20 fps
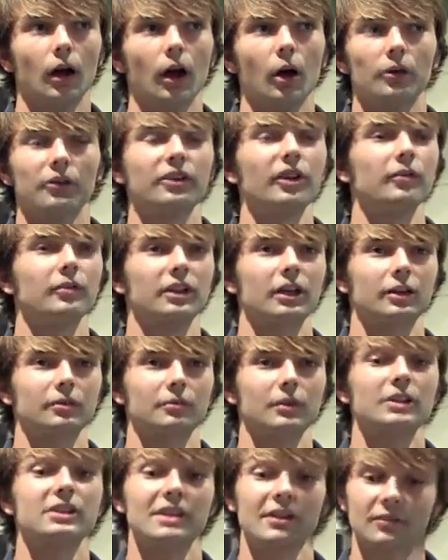Oh, it's definitely a,
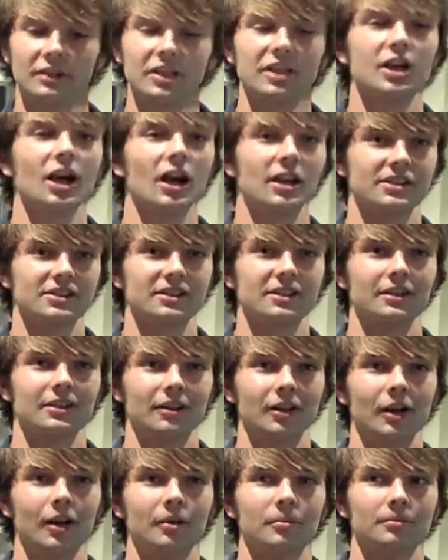it's definitely a constant,
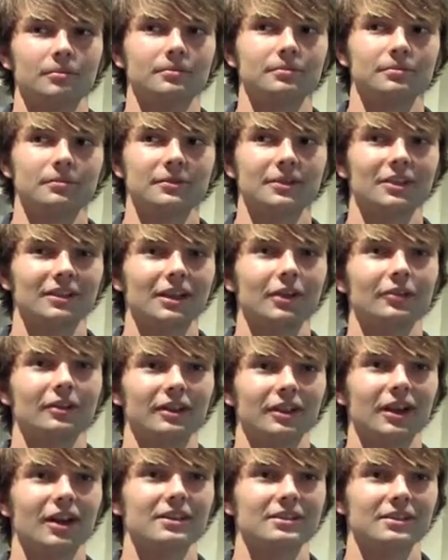um, yeah. definitely
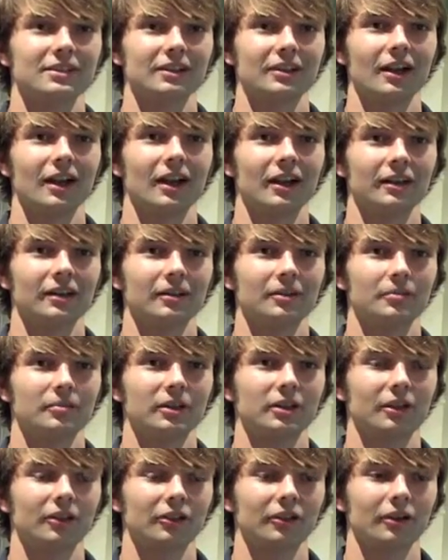constantly high yeah.
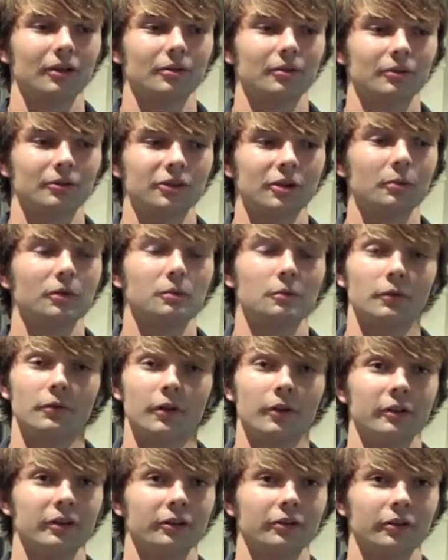because uh, some of them are
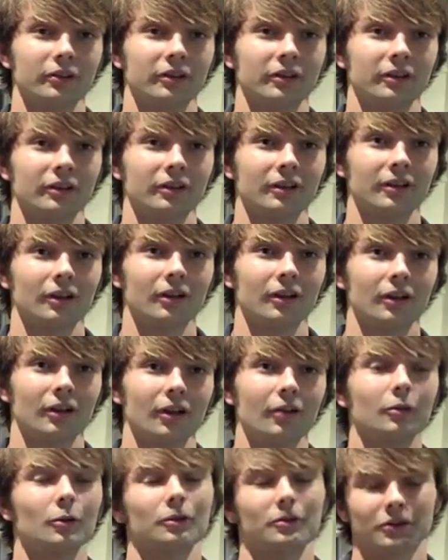very interesting.
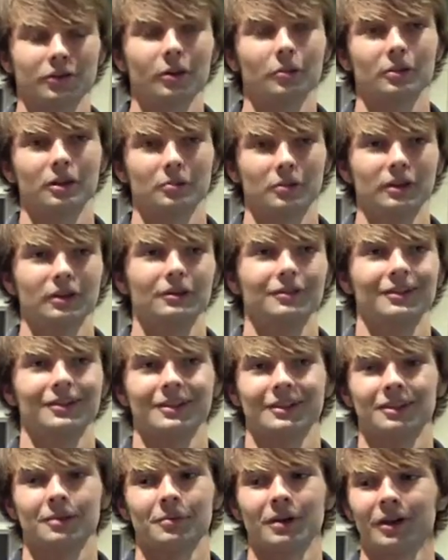Of course, some can be
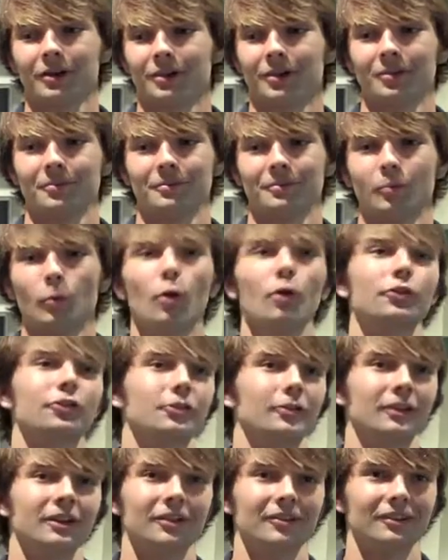like about um, Wall
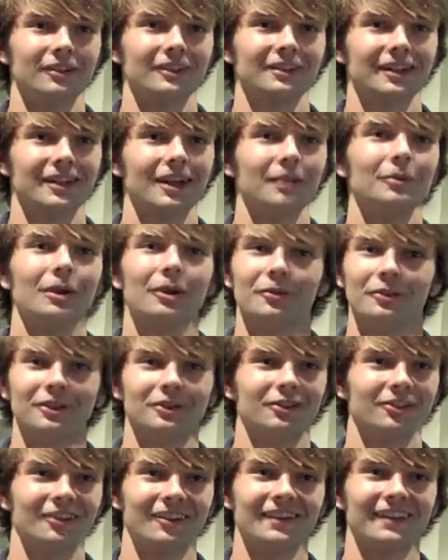Street and everything like that. I'm not really
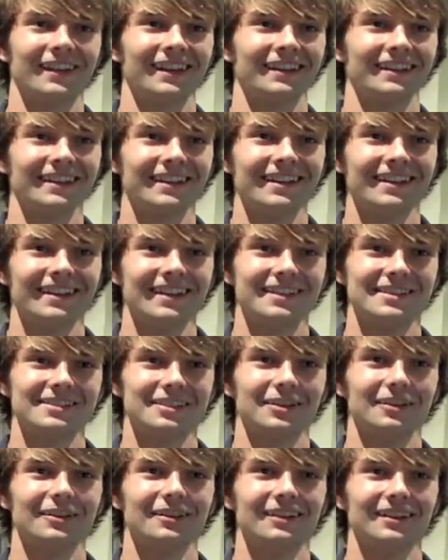interested in that. Right, it may not so,
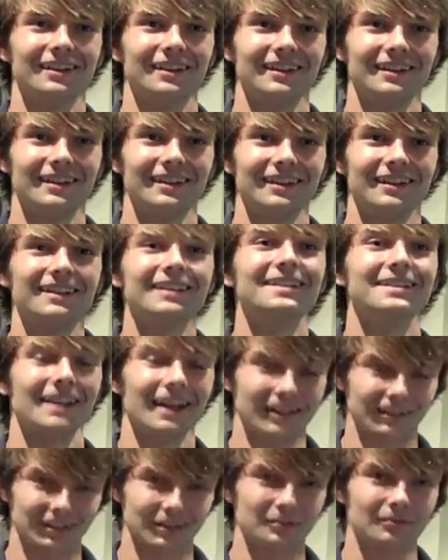fit your your particular
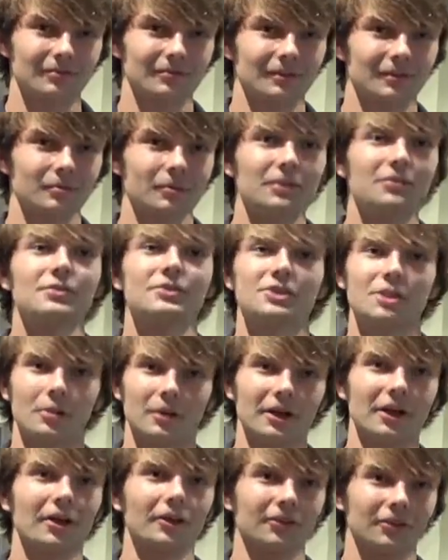exactly. set of interests. But for
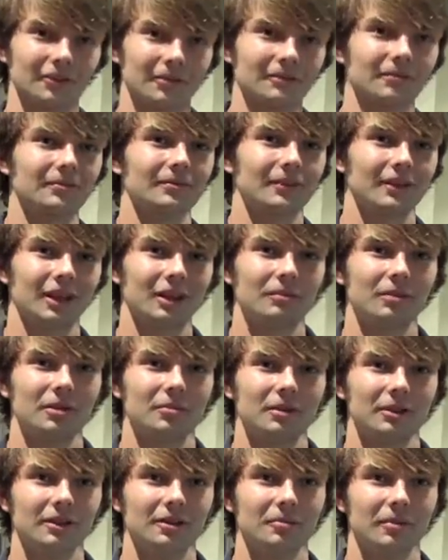someone else, right, it may
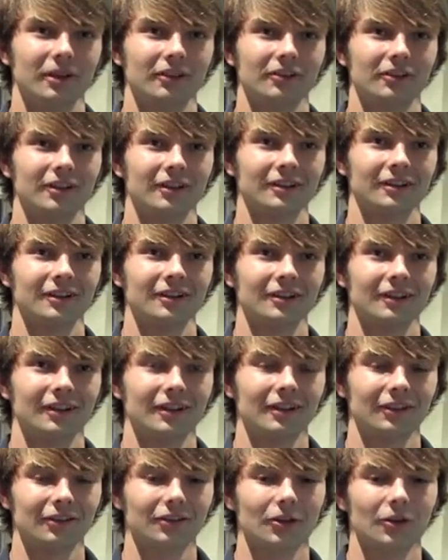be fit. the best thing. Yeah.
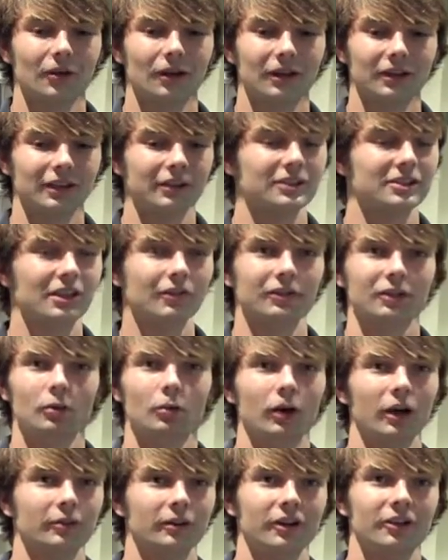So uh, yeah, it's definitely a
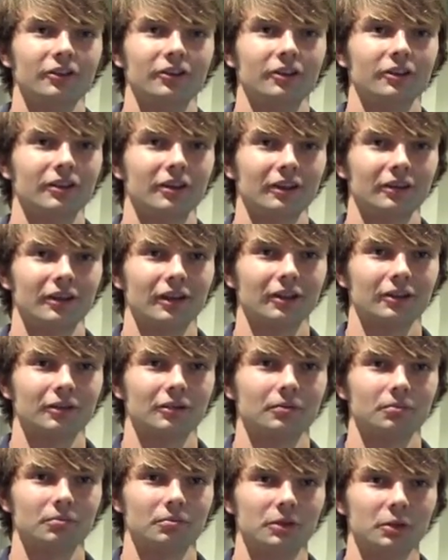wide ranging thing that
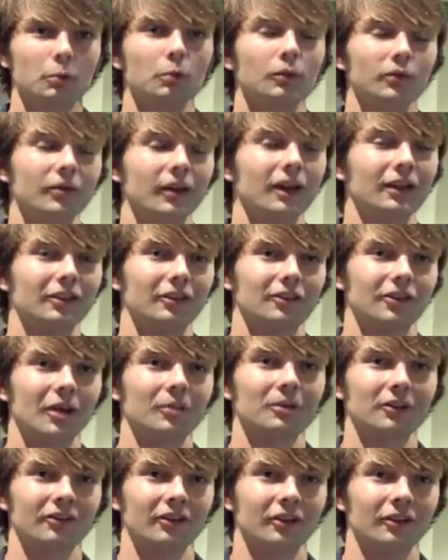you will find the
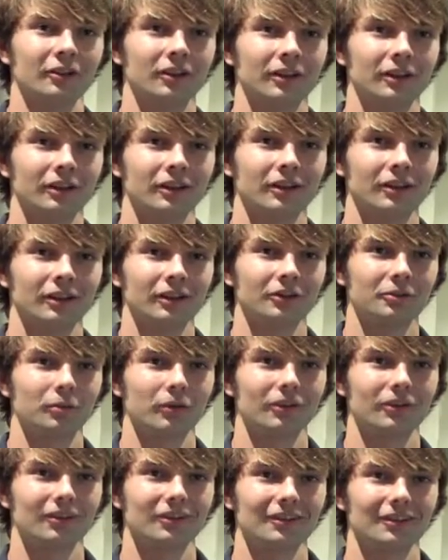skeptics that you like at yeah. least
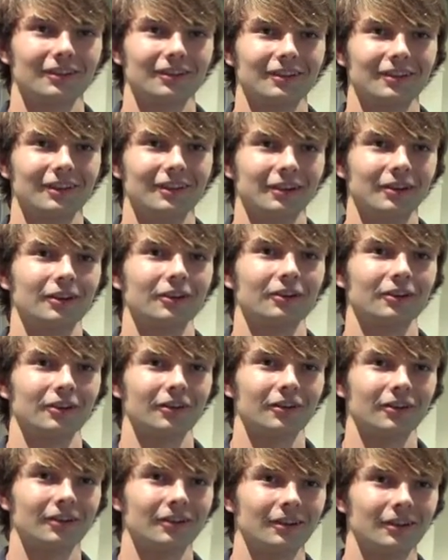once in a year.
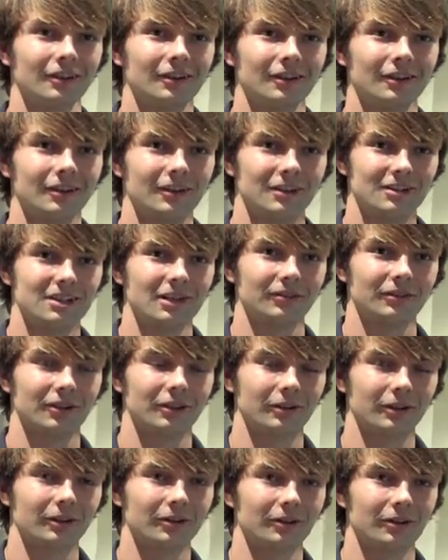So that's great. It's definitely a
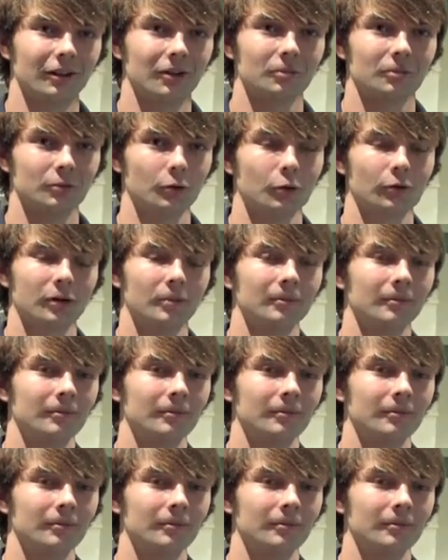great um, program.